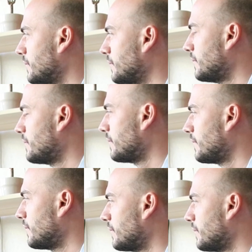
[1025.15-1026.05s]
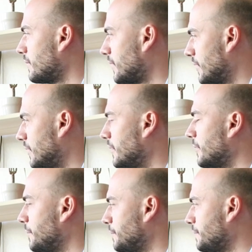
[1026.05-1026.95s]

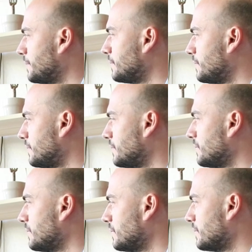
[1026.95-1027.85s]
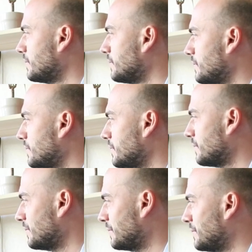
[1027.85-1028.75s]

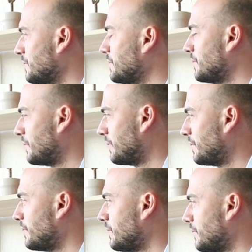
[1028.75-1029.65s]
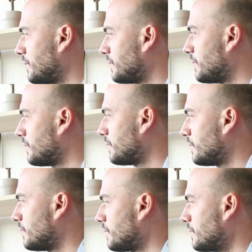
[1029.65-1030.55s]

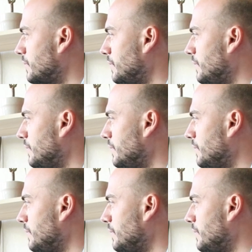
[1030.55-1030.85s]
(silent)